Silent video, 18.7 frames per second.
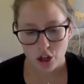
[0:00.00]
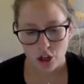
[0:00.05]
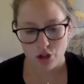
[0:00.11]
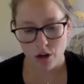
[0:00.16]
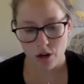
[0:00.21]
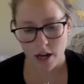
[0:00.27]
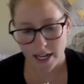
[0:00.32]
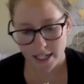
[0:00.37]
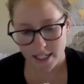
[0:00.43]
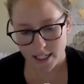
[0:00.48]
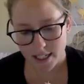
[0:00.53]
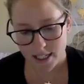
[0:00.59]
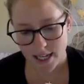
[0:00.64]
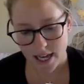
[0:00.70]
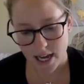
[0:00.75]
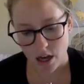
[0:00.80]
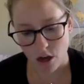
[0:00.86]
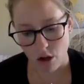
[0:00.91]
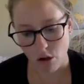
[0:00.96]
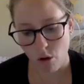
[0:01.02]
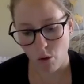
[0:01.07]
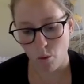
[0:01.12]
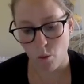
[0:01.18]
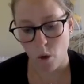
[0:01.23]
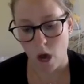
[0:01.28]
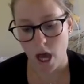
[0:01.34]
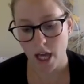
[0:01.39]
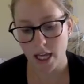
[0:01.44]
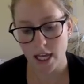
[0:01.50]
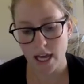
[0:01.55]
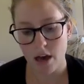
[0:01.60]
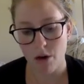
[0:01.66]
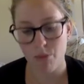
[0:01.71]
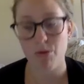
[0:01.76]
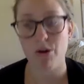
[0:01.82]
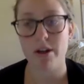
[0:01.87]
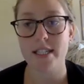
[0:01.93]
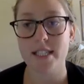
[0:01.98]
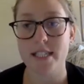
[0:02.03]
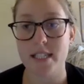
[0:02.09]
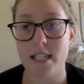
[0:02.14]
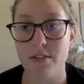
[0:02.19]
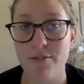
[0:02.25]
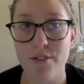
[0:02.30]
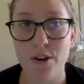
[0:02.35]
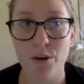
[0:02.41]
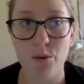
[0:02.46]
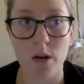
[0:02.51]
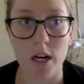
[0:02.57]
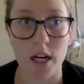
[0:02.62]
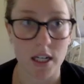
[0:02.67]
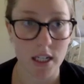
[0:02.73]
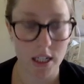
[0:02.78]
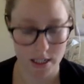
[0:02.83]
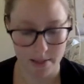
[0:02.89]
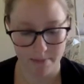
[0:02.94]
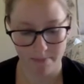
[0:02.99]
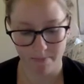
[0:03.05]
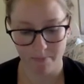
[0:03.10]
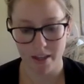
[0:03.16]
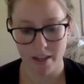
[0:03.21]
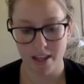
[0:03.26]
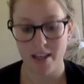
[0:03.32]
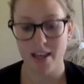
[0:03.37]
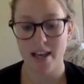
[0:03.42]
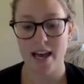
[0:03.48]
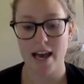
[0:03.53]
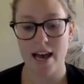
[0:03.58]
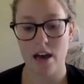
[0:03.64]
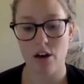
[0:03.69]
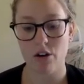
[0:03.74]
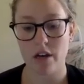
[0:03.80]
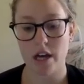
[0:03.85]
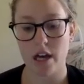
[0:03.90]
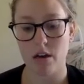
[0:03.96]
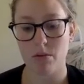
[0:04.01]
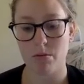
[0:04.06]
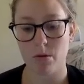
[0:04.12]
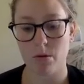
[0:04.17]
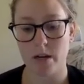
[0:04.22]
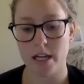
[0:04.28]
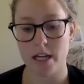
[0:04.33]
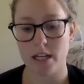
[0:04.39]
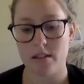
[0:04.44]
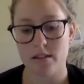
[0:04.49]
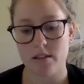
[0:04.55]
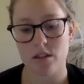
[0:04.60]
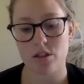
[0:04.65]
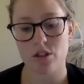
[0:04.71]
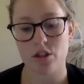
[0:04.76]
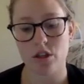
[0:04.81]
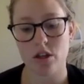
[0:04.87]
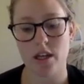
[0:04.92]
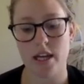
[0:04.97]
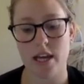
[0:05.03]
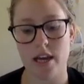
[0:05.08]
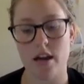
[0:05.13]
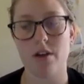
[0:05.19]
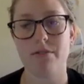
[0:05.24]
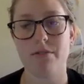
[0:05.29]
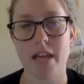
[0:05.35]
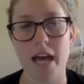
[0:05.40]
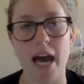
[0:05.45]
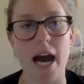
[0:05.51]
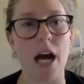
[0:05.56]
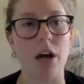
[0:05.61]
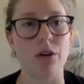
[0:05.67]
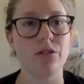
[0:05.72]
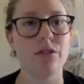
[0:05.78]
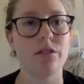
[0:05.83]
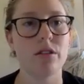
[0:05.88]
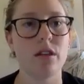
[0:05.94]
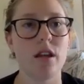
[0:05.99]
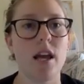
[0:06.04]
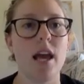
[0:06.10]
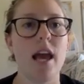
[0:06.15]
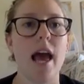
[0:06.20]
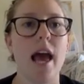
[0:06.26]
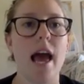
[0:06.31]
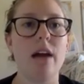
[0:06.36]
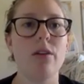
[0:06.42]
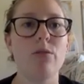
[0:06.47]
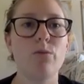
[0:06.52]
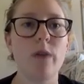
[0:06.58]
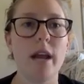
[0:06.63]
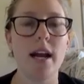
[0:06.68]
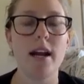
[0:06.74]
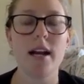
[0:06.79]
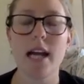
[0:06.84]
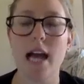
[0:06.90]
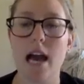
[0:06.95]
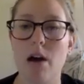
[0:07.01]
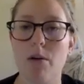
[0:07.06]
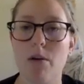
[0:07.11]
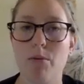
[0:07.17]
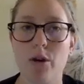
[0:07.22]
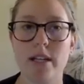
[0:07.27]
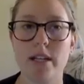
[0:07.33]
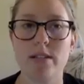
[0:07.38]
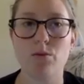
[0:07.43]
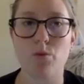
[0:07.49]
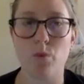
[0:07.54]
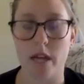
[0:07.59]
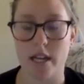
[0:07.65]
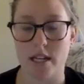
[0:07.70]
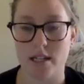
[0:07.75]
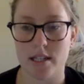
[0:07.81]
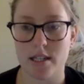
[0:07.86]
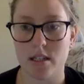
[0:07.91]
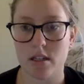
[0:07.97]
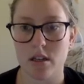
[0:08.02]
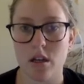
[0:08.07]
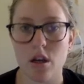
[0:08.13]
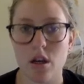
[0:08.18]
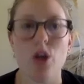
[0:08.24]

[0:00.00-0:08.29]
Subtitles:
try to tell what cowboys did for work, how cowboys took care of cows, and where cowboys went.